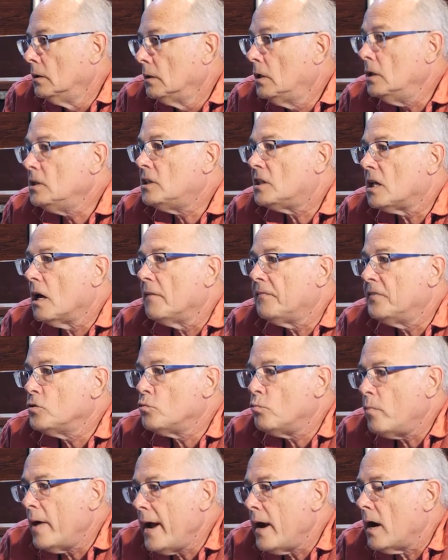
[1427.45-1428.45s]
Good stuff
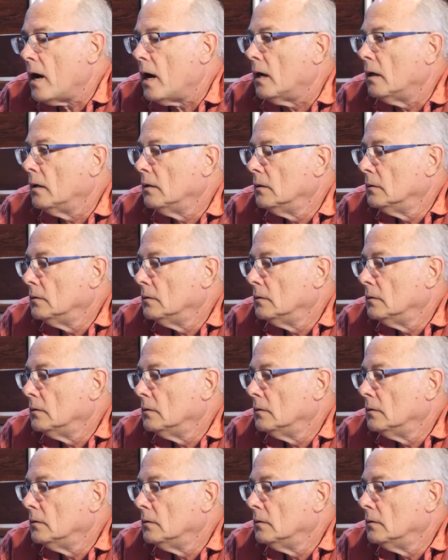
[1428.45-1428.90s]
is rare.